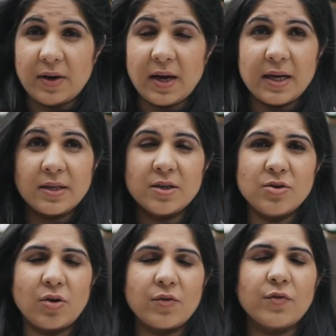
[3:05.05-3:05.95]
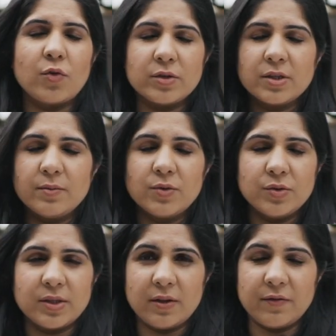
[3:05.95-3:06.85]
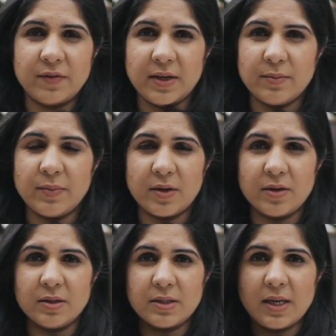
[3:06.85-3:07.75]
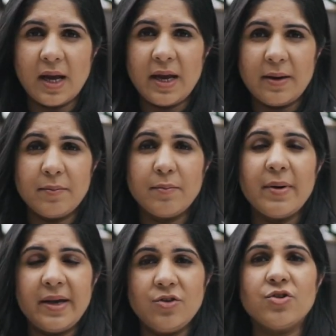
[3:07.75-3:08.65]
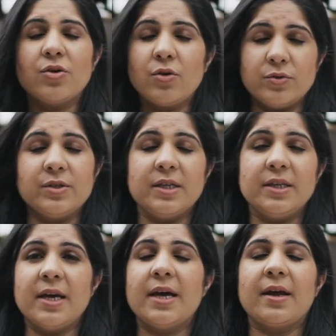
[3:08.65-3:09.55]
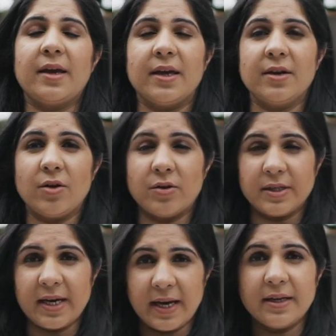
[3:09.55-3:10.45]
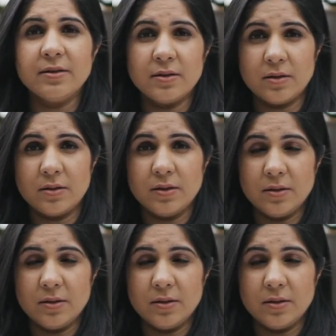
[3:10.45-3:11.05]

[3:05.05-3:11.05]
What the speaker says: I did not force him to self feed because I am major OCD and I cannot handle,